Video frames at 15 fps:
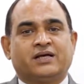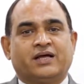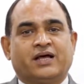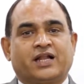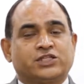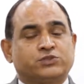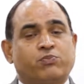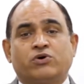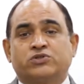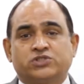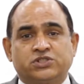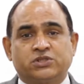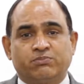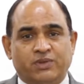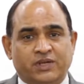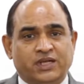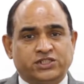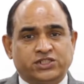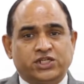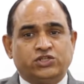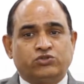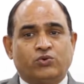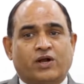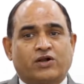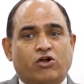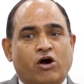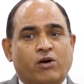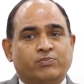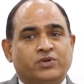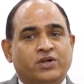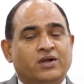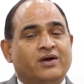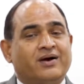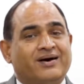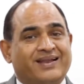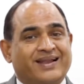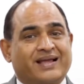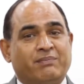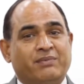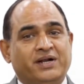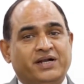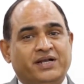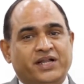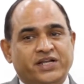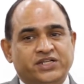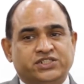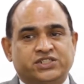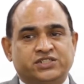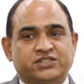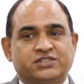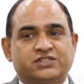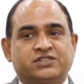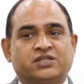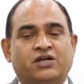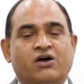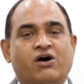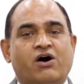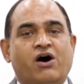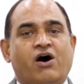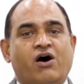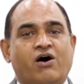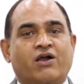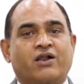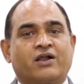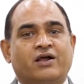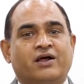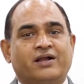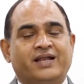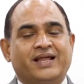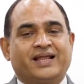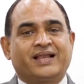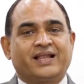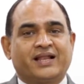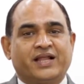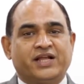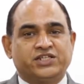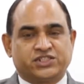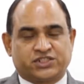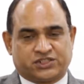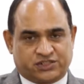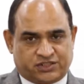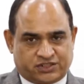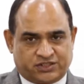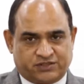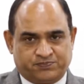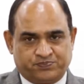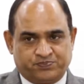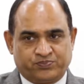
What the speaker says: a responsibility to adopt recommendations or declarations.